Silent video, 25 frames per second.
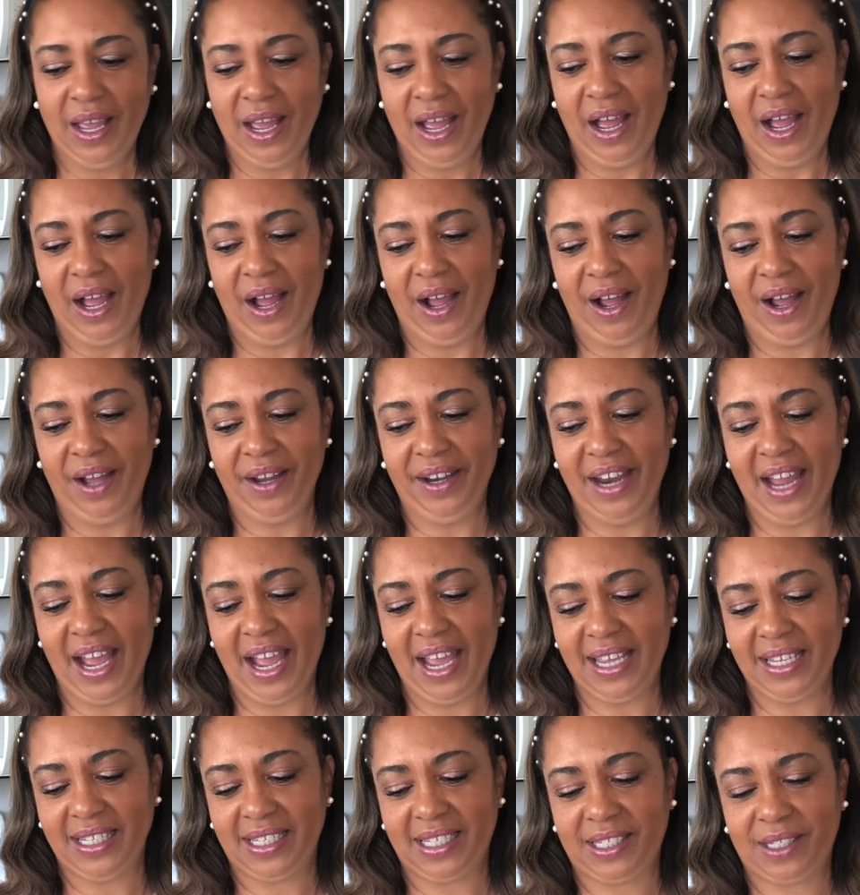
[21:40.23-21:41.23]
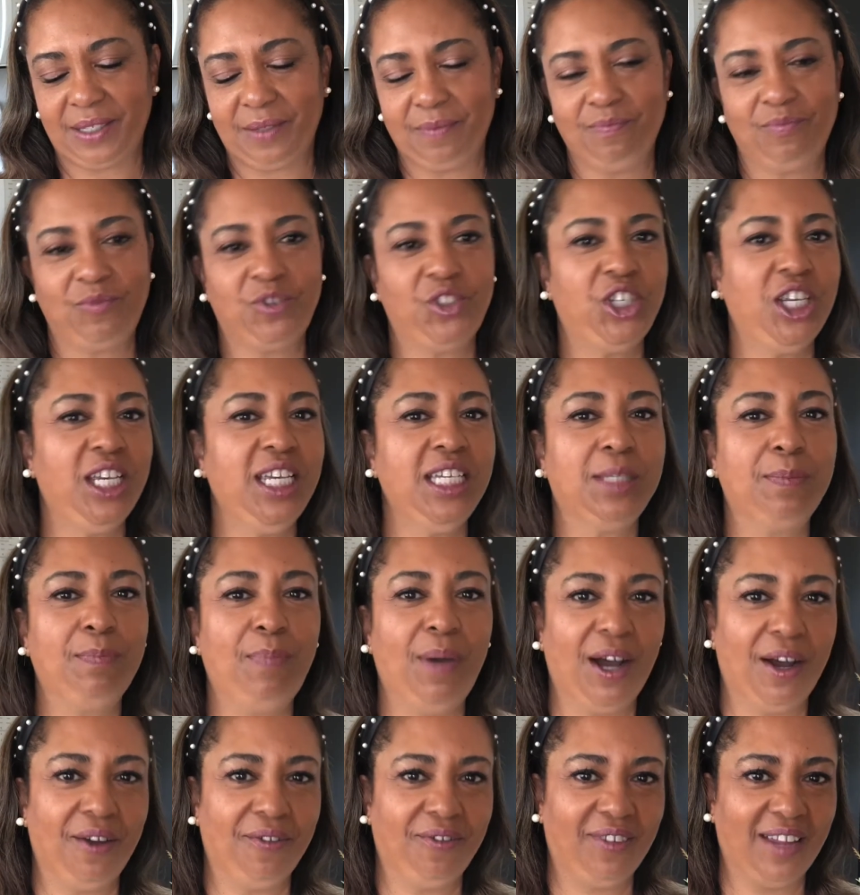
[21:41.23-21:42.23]
a nice cheese
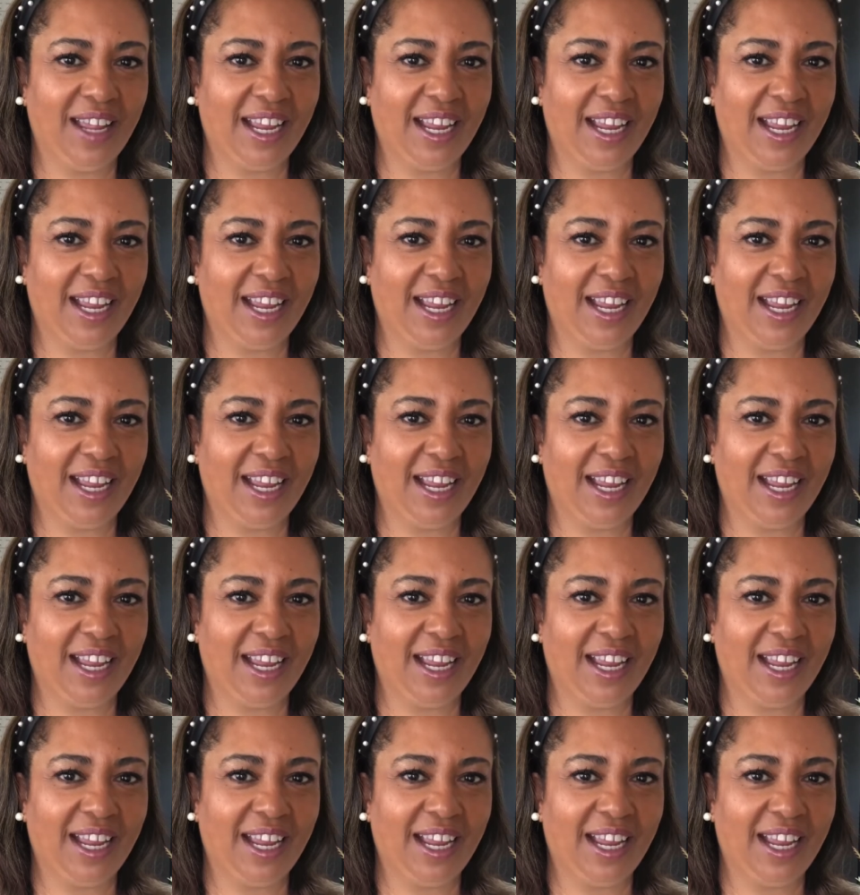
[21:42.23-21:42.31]
puff